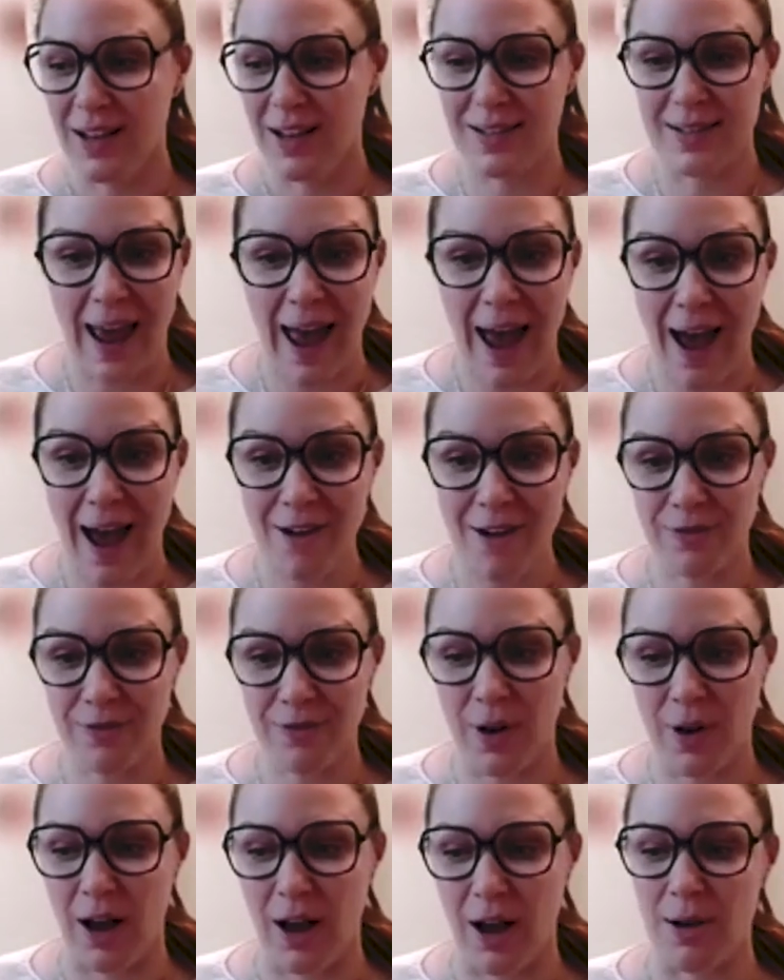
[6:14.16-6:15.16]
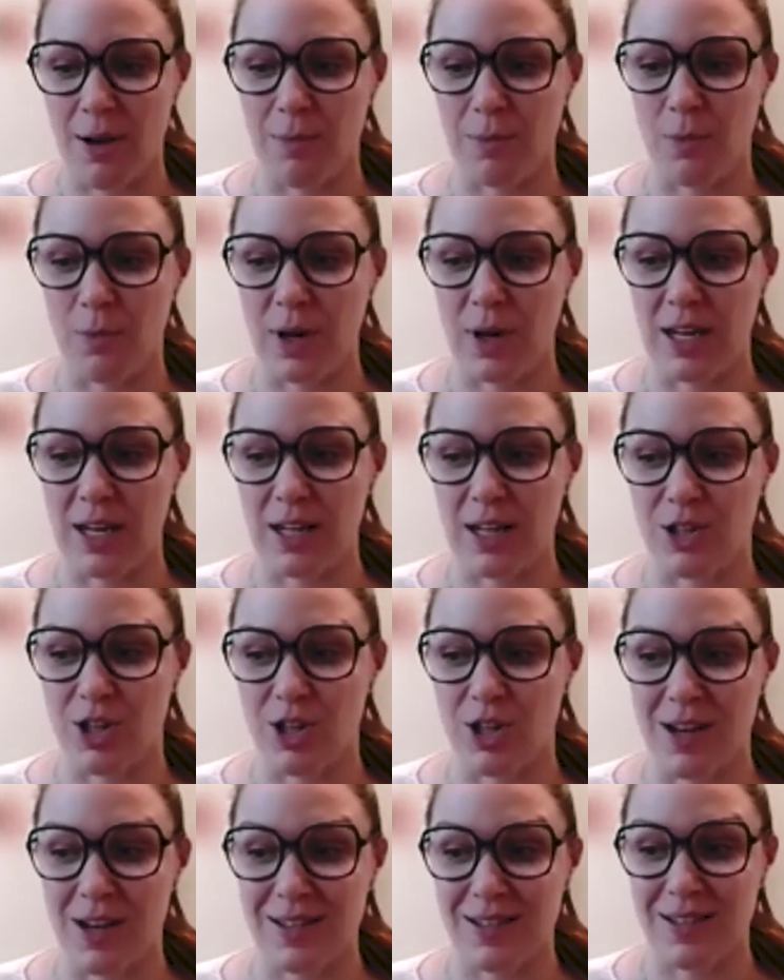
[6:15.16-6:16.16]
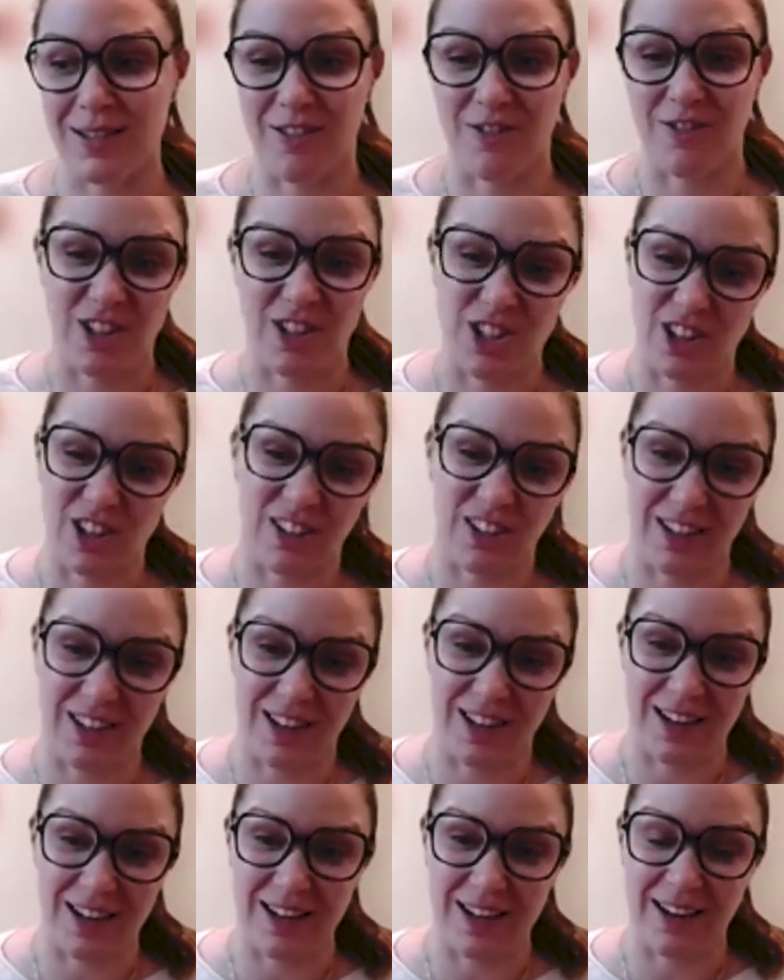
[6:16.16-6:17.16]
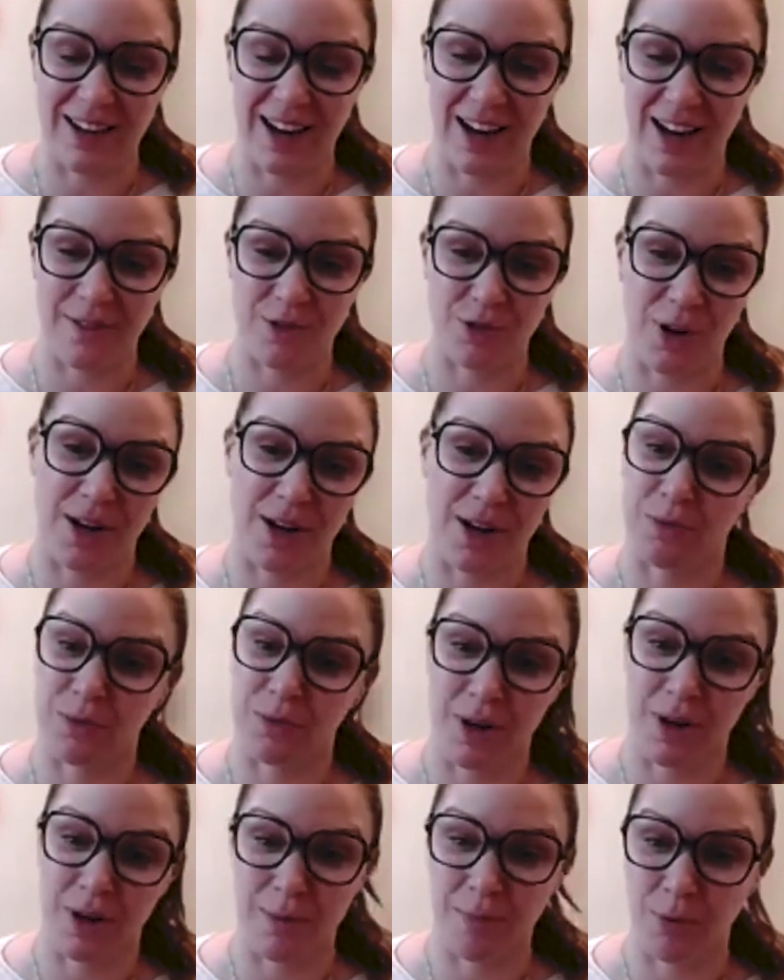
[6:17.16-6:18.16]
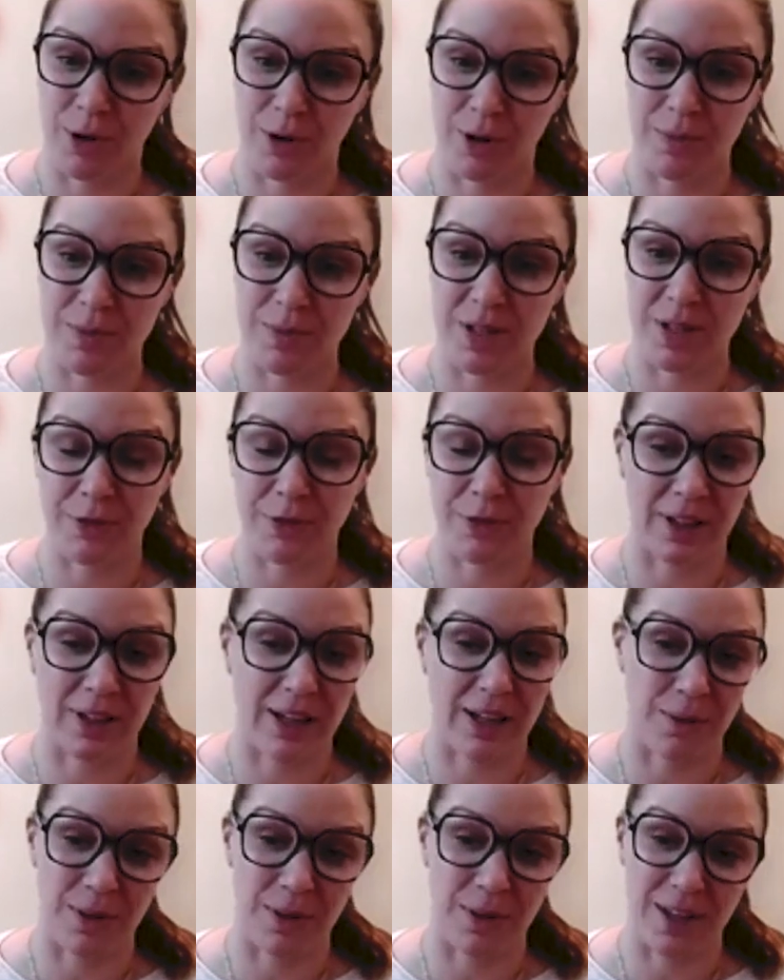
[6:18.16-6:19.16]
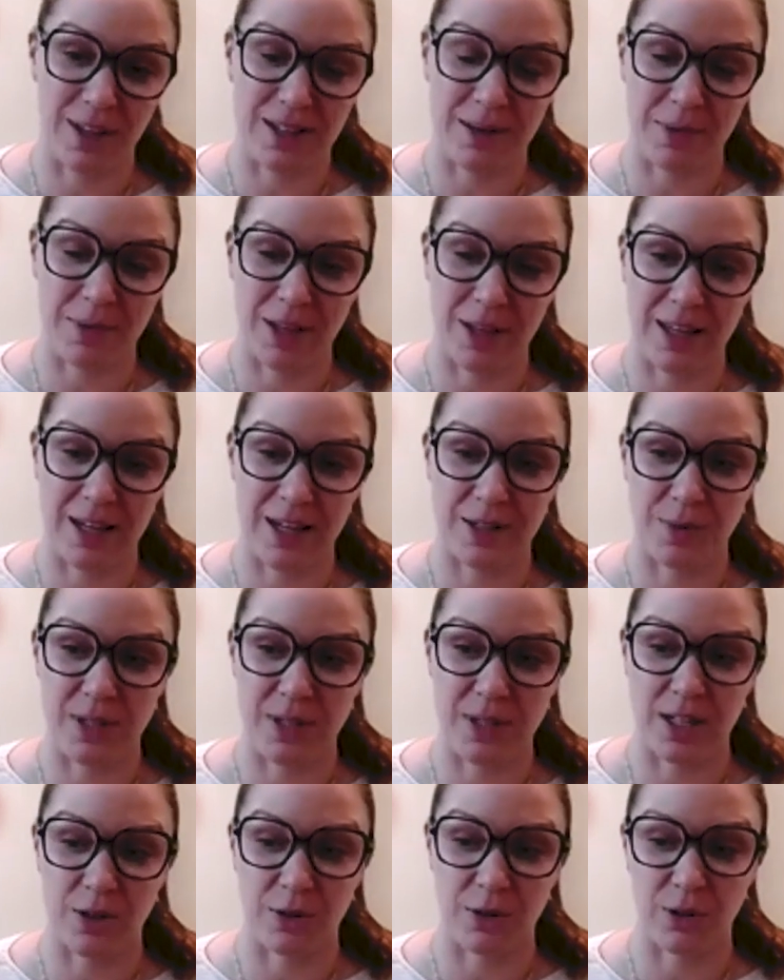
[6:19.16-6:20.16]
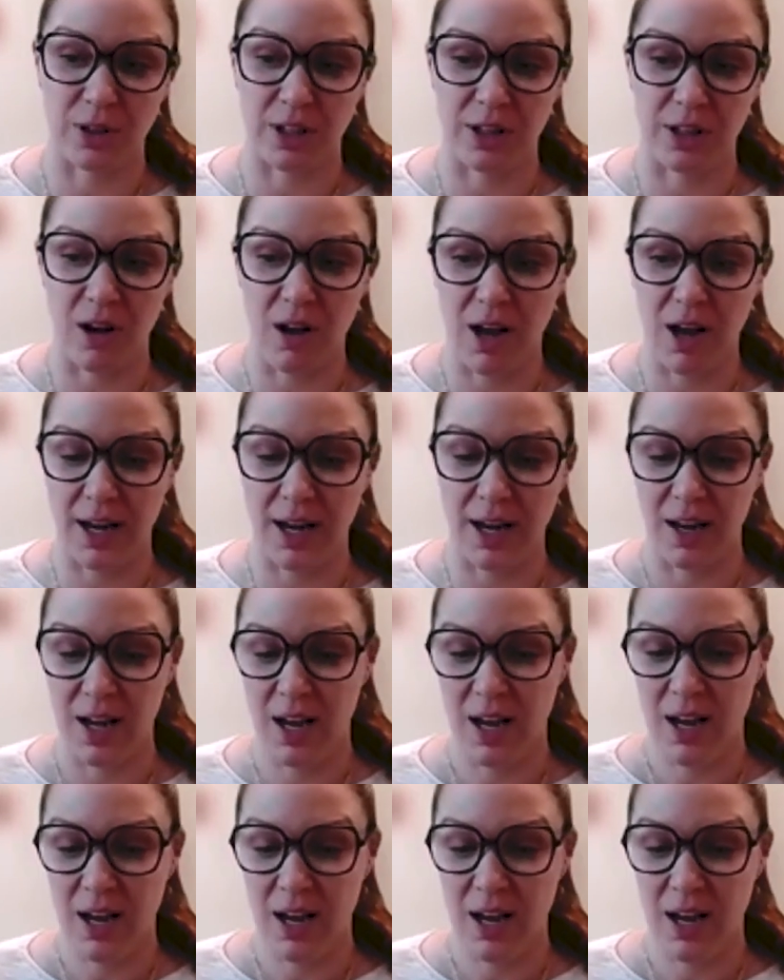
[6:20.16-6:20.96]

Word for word: staff um, we just efficiently kind of tried to run the program differently and the, some of the things we did early on